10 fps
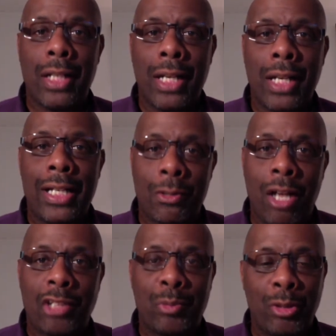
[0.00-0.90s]
get into
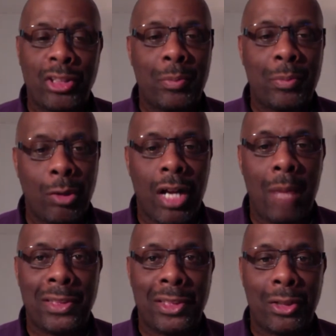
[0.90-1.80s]
entrepreneurship or
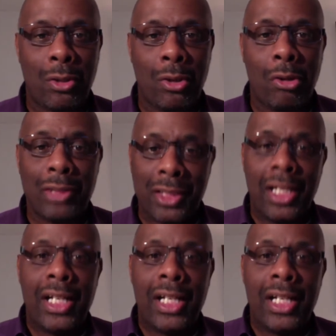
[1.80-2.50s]
accomplish their goals